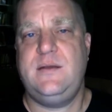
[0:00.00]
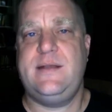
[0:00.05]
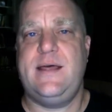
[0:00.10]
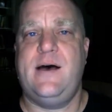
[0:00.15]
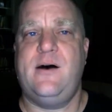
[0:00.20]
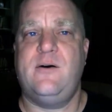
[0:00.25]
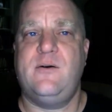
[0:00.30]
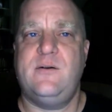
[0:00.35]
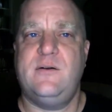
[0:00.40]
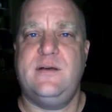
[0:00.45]

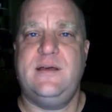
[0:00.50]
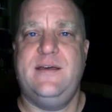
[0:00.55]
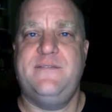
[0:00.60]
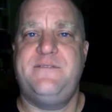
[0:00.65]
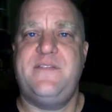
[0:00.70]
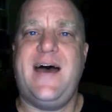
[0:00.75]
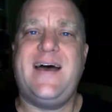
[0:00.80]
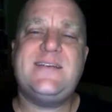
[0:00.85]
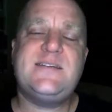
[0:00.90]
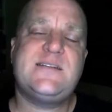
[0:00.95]
Now,
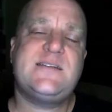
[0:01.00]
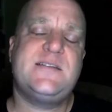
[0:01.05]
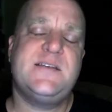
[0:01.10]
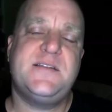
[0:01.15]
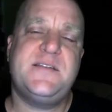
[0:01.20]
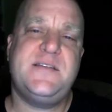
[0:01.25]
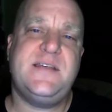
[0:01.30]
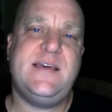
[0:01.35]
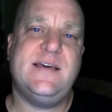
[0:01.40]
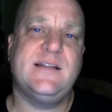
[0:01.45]
if that's
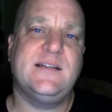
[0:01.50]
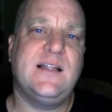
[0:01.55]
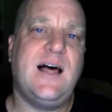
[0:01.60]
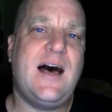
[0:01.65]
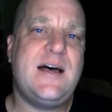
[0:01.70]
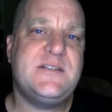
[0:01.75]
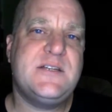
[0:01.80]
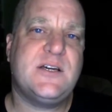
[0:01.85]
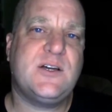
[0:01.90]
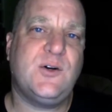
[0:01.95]
the
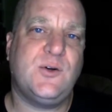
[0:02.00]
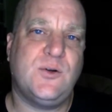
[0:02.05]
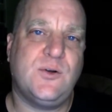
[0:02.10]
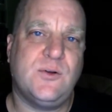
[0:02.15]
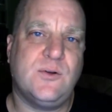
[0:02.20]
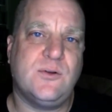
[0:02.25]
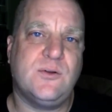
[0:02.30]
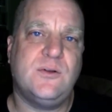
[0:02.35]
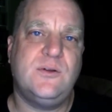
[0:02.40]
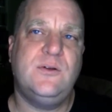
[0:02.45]

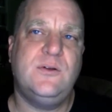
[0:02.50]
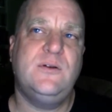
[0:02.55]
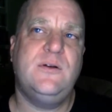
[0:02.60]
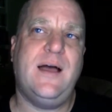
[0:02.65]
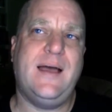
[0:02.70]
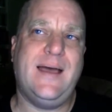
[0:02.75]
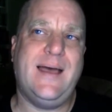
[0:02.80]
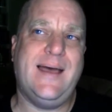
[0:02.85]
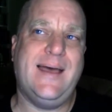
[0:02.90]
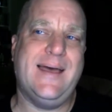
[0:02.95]
theological
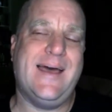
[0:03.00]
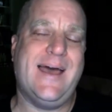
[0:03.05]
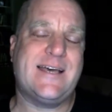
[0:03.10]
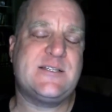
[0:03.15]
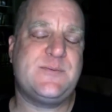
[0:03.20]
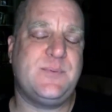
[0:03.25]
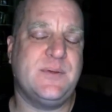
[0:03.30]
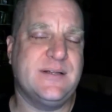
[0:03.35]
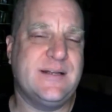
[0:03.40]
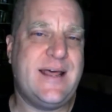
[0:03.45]

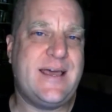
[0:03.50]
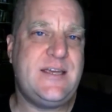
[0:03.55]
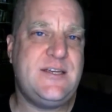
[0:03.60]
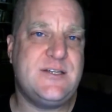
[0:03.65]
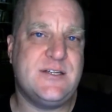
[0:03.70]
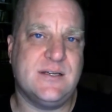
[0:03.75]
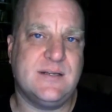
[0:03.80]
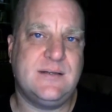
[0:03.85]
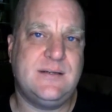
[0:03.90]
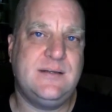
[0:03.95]

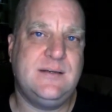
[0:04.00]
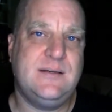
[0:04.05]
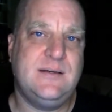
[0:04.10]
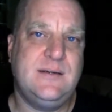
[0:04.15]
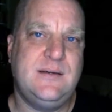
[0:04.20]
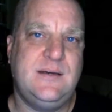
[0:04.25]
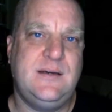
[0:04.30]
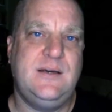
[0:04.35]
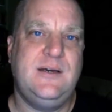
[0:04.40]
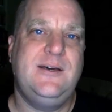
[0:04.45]
explanation,
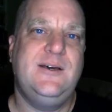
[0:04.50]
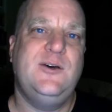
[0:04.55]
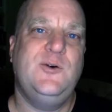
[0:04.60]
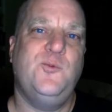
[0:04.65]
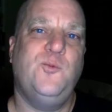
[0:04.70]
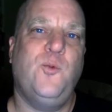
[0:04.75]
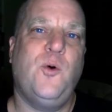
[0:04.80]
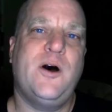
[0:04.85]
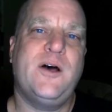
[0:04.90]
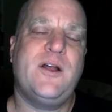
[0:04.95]

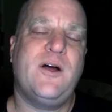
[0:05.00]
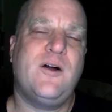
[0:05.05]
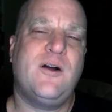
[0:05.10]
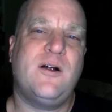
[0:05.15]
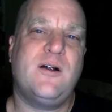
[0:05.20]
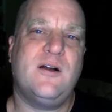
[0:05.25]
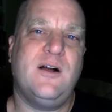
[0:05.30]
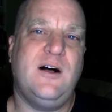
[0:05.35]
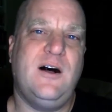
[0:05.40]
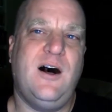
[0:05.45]
what
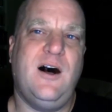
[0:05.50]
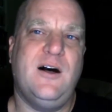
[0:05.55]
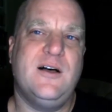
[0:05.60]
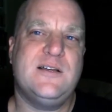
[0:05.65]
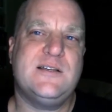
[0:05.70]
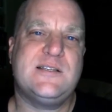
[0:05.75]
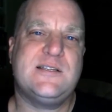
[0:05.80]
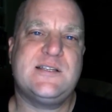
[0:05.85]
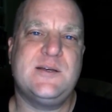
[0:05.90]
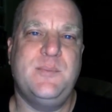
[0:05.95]
are
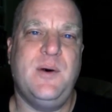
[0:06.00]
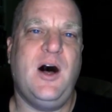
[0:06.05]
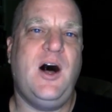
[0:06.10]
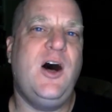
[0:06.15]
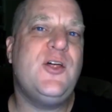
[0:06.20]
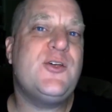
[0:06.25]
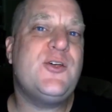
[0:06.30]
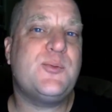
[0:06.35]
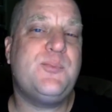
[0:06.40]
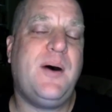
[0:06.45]
some
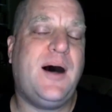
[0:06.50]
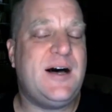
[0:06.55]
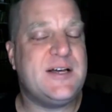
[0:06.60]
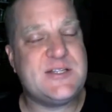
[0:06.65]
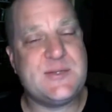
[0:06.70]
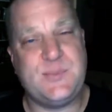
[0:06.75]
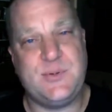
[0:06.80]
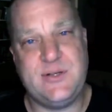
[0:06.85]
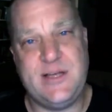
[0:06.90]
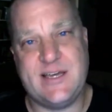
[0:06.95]
other
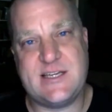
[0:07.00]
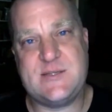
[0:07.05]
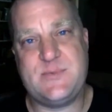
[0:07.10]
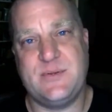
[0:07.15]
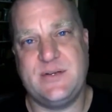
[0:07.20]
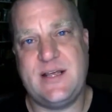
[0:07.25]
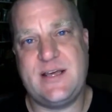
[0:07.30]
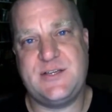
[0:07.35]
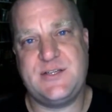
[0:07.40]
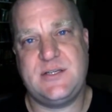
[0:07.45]
possible
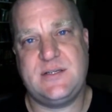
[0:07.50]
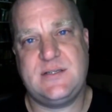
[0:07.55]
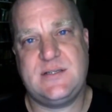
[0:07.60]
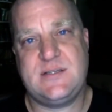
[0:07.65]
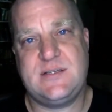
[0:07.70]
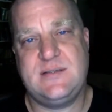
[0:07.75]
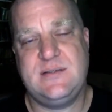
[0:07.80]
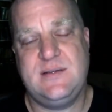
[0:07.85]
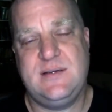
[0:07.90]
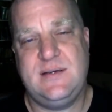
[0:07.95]

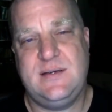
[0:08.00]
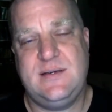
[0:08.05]
explanations?